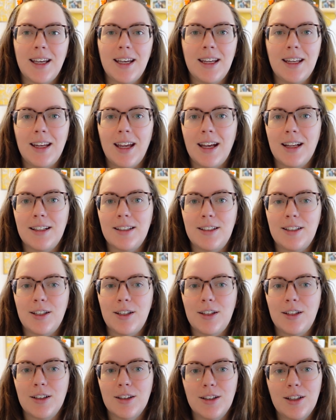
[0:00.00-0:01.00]
it has
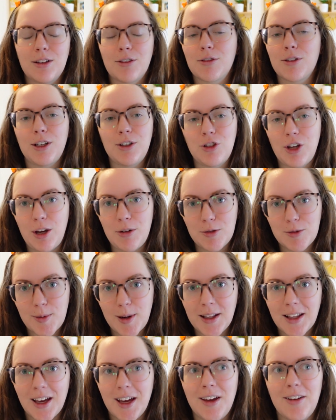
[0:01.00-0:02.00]
literally changed
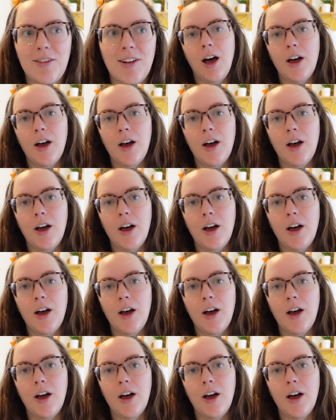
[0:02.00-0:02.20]
my life.